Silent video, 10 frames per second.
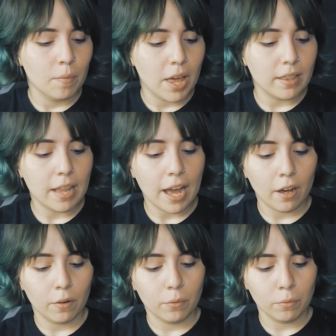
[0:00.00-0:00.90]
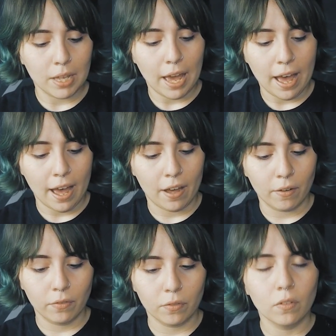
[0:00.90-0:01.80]
And now we
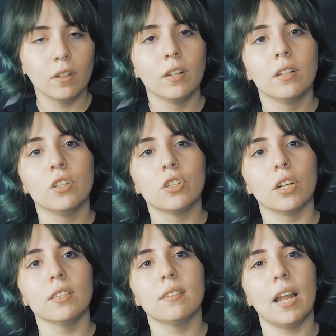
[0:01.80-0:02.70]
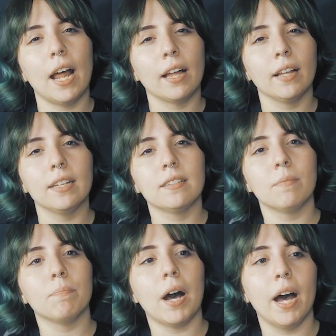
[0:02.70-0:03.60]
have shirts that I like to
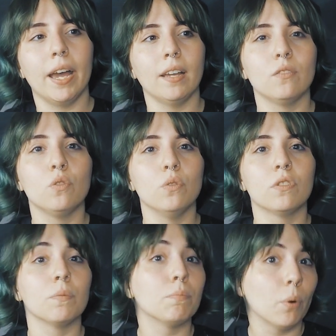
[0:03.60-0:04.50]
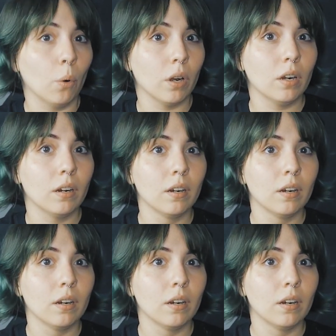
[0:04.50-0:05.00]
buy to support